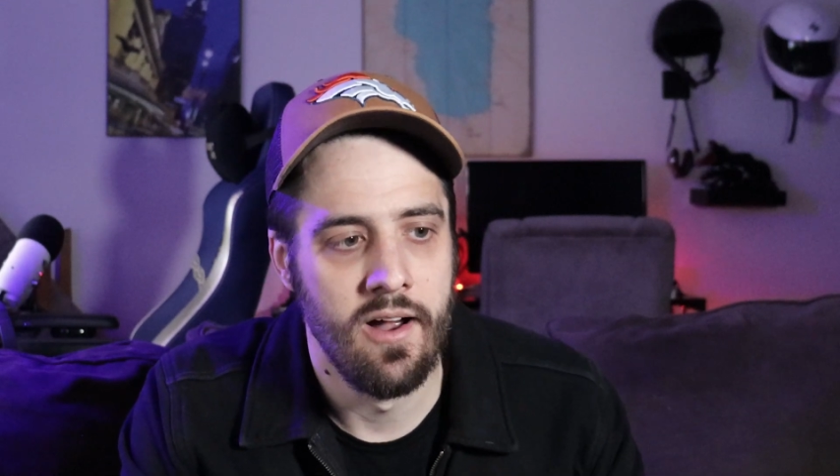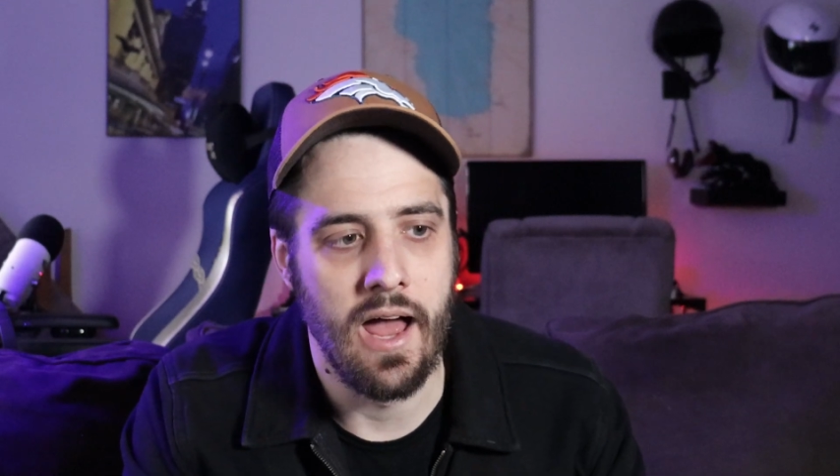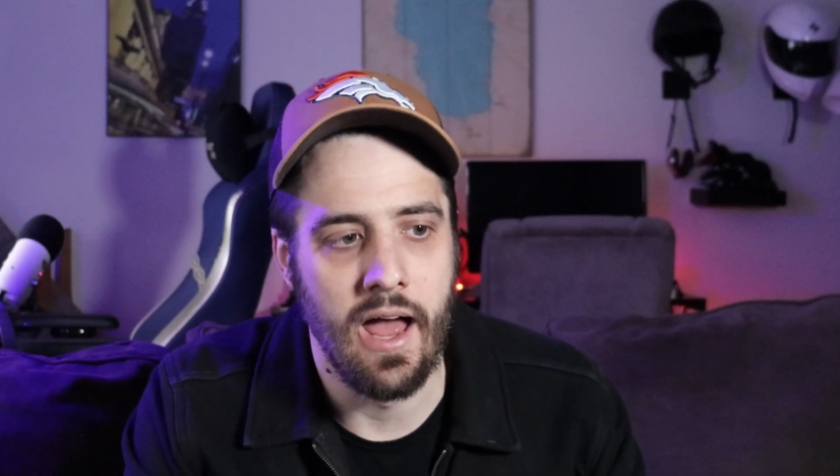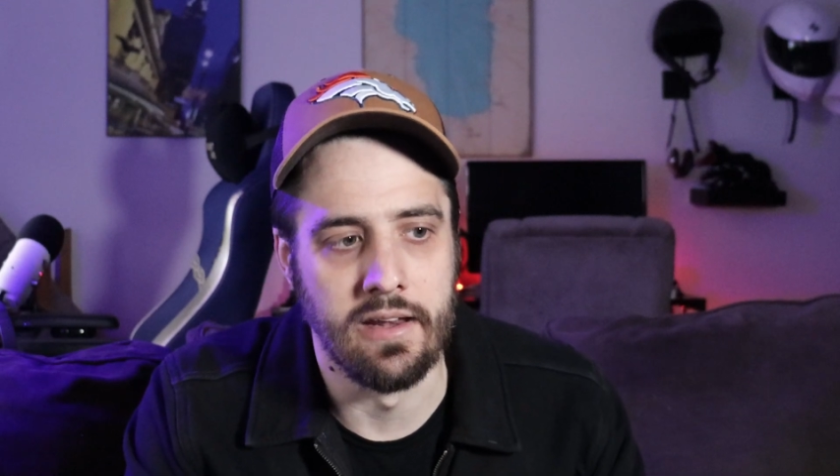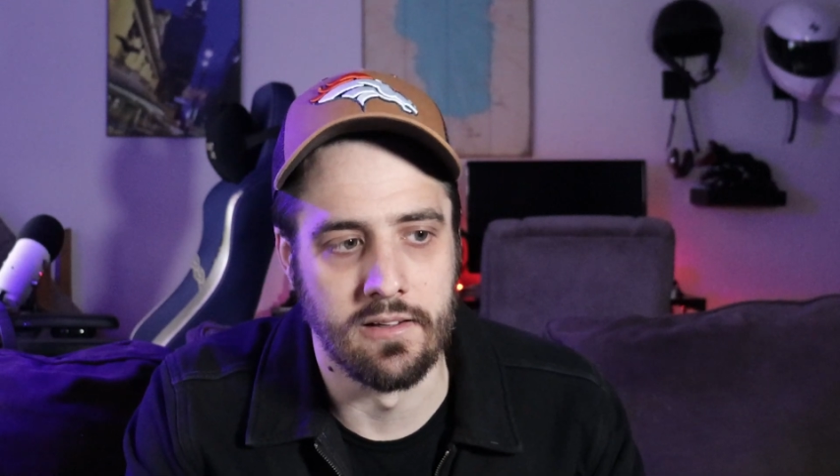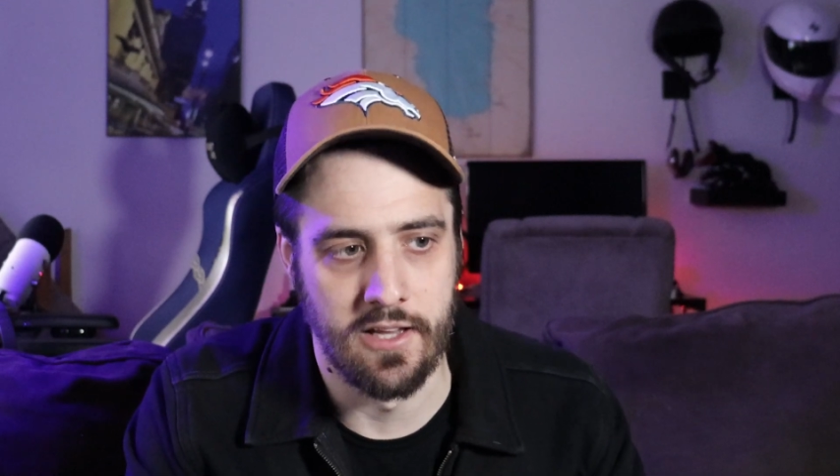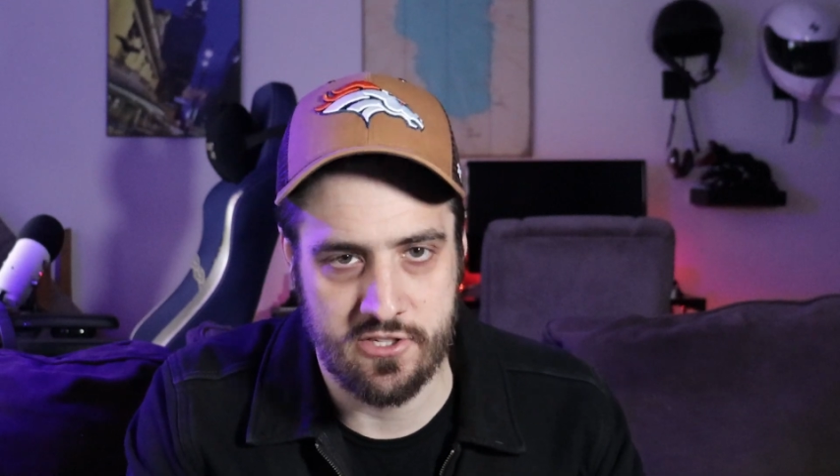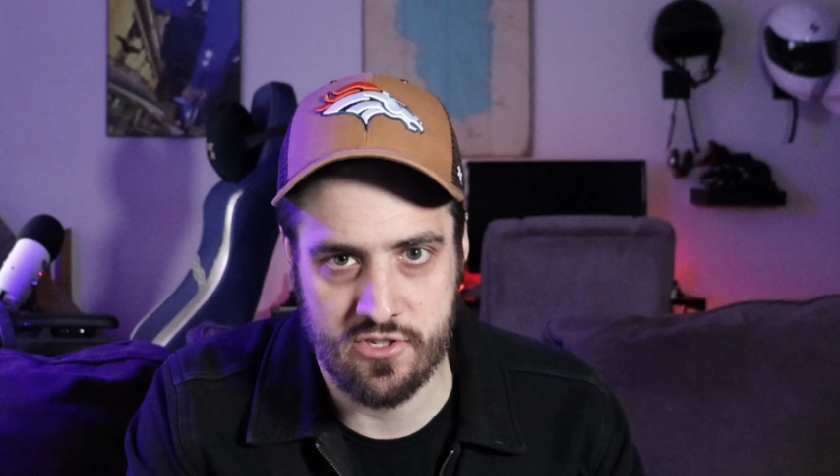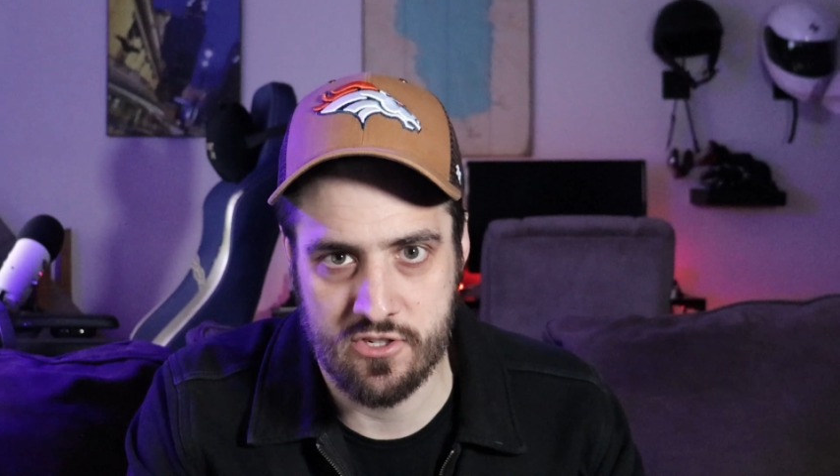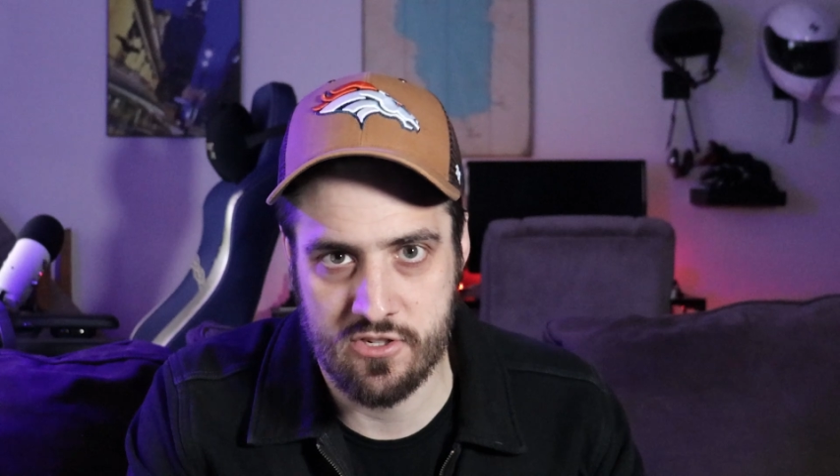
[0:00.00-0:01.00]
And
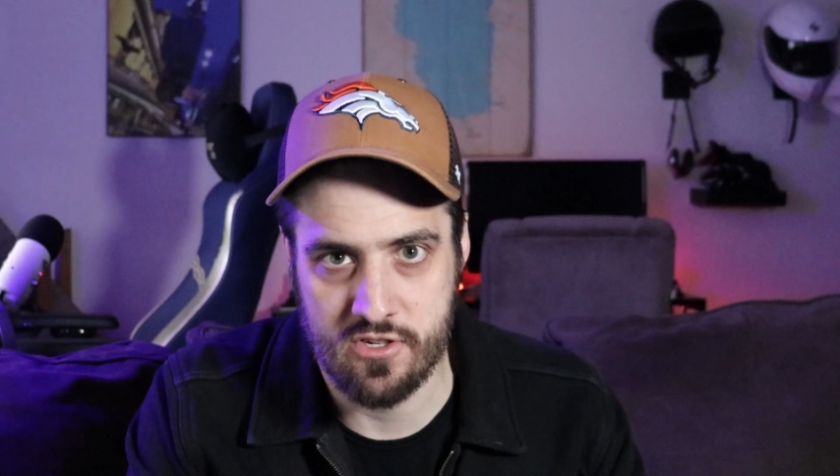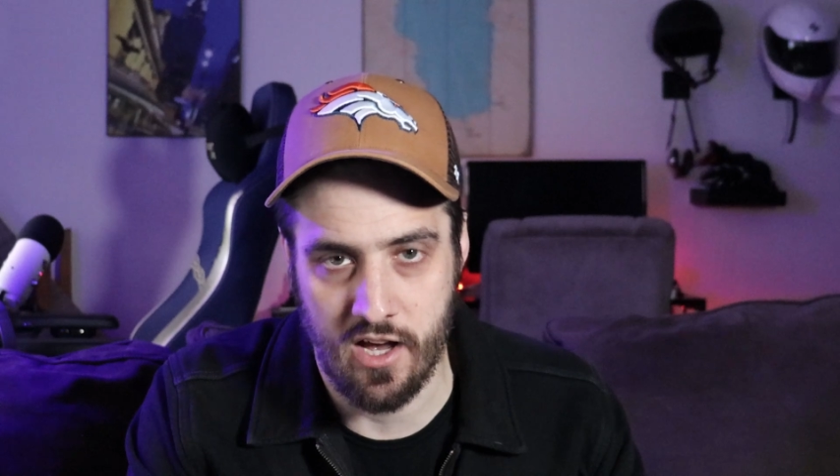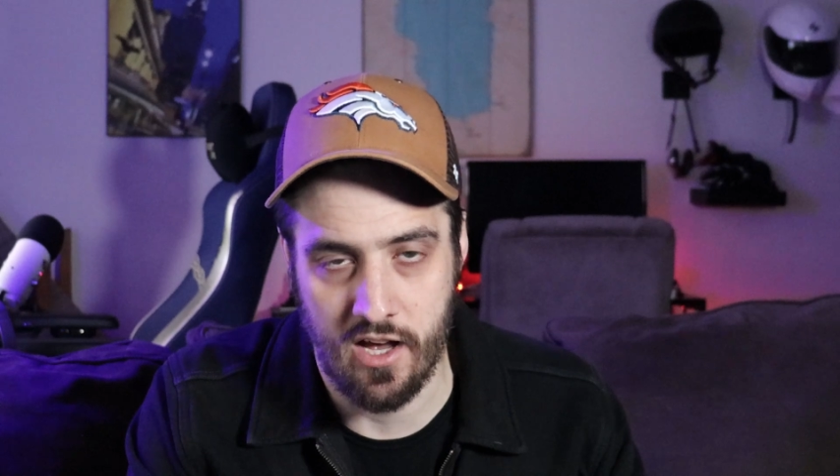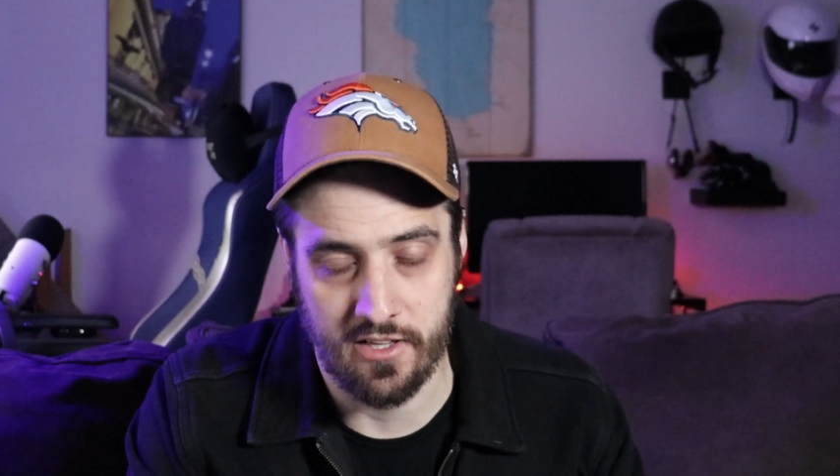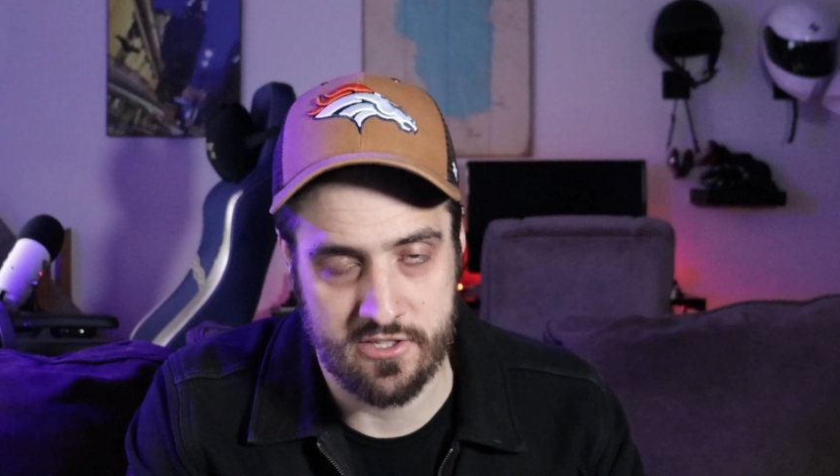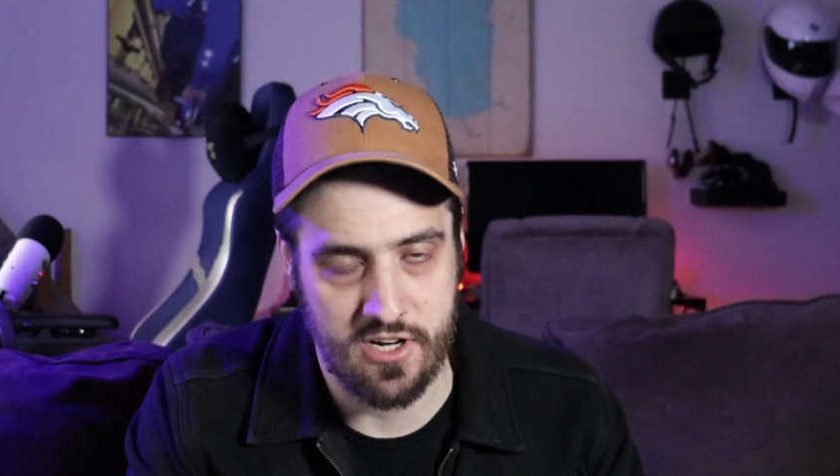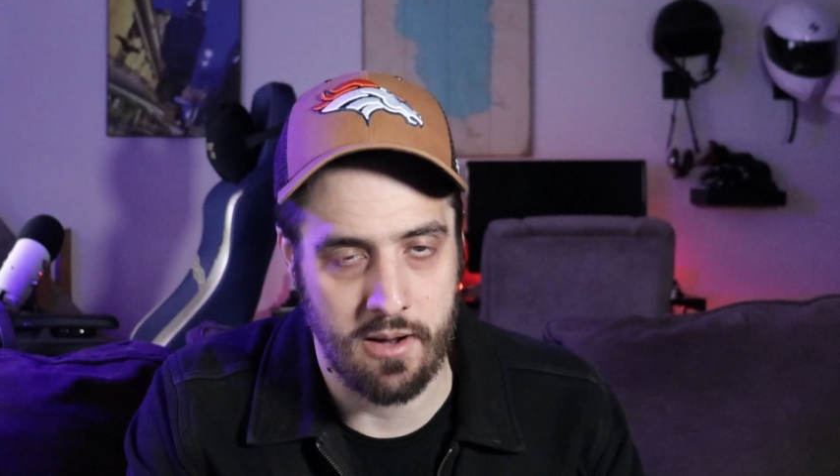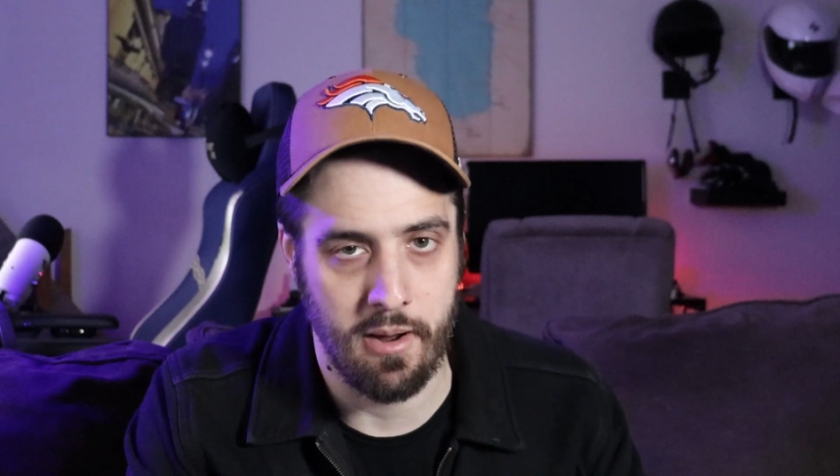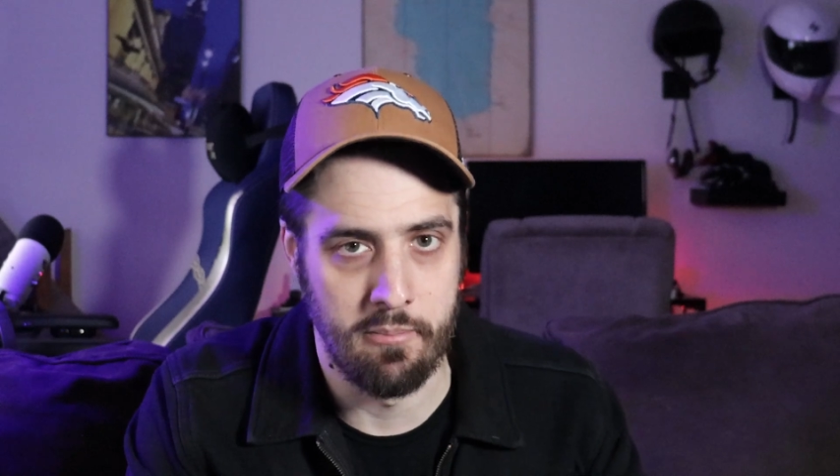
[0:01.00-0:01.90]
let's talk about